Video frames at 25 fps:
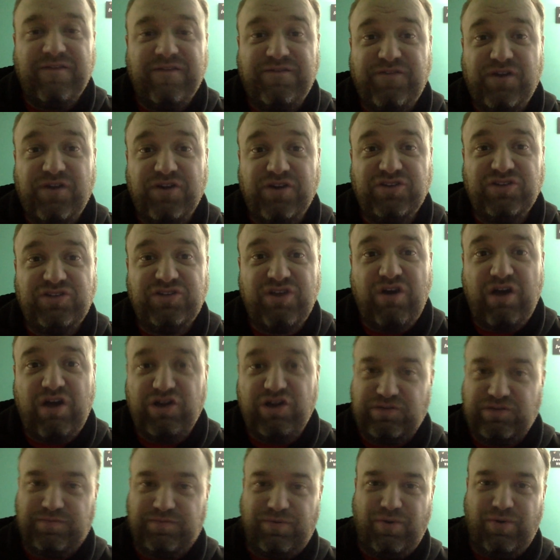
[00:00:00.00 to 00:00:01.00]
First, though, I
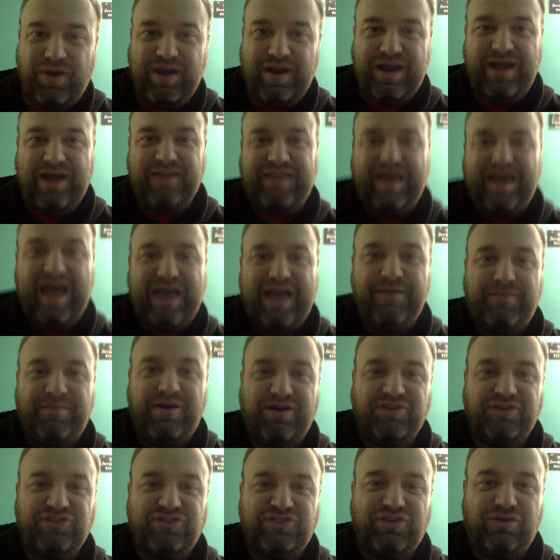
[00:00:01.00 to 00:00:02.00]
should point out that I am
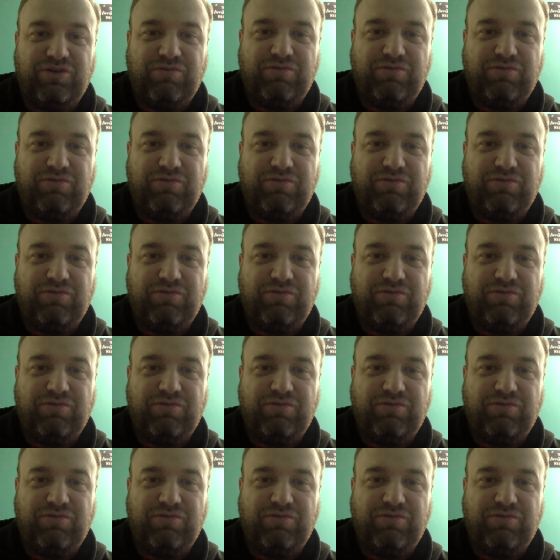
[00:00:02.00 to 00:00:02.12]
also